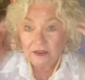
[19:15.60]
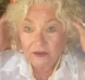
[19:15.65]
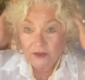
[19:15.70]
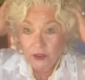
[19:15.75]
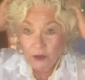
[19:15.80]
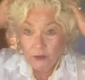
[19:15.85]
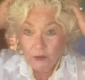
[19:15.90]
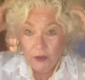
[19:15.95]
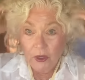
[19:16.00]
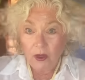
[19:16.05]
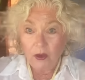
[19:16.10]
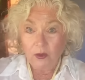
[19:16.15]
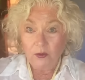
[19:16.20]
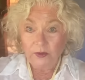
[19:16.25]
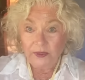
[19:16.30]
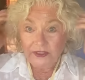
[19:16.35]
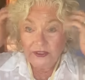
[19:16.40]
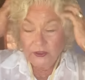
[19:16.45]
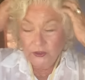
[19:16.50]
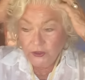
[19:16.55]
don't comb
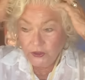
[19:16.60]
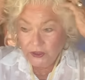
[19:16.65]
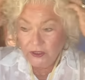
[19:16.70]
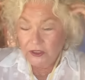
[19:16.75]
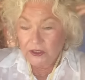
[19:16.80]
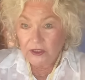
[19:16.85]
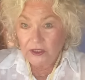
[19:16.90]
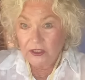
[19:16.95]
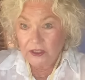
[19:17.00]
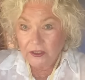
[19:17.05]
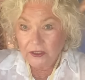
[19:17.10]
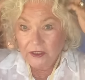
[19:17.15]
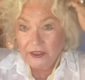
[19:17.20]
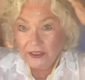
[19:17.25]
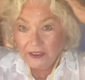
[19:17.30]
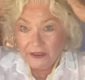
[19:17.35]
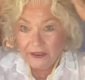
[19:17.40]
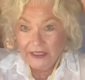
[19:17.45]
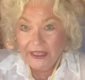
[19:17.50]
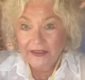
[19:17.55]
it, just
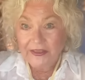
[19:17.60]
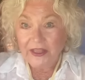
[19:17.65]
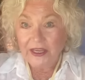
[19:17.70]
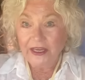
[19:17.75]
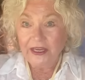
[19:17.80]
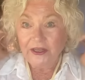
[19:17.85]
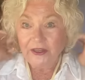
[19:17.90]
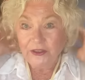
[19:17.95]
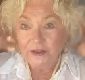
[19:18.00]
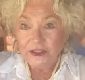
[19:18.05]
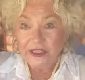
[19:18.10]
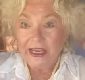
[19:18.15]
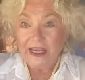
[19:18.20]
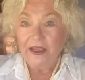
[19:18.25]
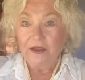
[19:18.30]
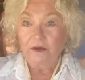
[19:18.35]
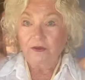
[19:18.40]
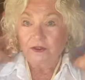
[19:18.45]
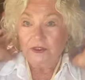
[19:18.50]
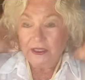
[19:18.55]
let the hair
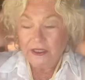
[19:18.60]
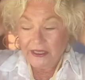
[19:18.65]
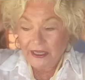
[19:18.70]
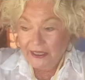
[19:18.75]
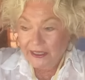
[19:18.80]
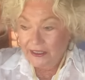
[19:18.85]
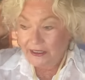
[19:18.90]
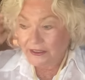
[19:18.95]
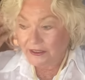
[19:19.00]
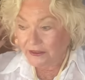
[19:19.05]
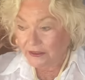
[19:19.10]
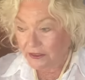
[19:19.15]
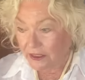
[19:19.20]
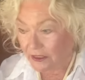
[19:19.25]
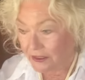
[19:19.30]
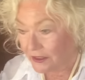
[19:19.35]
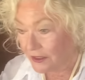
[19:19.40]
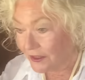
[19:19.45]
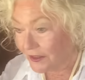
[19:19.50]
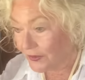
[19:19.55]
down, and
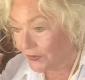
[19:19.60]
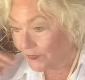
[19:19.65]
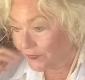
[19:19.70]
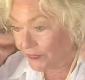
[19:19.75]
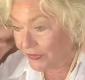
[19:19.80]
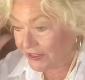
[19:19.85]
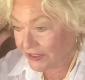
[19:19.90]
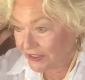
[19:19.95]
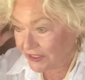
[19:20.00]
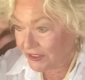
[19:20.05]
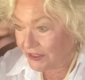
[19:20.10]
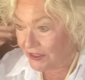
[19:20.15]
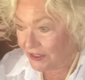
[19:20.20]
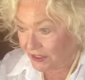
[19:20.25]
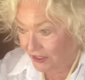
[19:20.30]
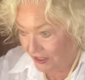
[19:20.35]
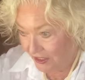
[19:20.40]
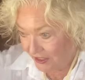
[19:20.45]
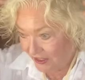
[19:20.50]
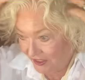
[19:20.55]
this
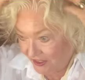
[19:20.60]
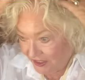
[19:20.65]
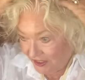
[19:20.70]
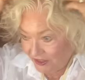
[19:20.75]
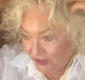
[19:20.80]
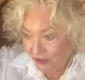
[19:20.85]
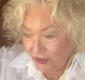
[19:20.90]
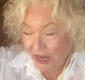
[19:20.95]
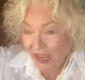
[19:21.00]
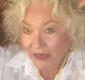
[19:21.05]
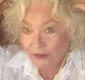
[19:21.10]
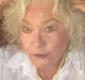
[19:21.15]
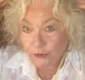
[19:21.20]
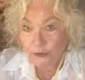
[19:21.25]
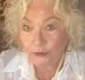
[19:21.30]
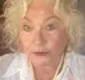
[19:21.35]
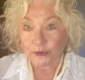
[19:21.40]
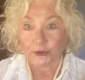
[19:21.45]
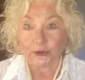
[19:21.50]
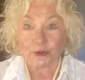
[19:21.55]
is
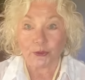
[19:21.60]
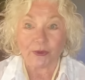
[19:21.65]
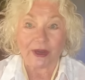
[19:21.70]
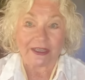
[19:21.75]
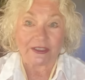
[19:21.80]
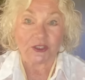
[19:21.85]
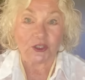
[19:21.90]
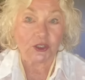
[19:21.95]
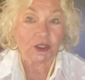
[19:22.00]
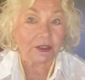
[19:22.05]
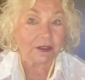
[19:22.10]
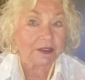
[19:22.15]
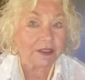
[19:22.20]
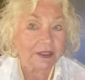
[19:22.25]
natural scrunch.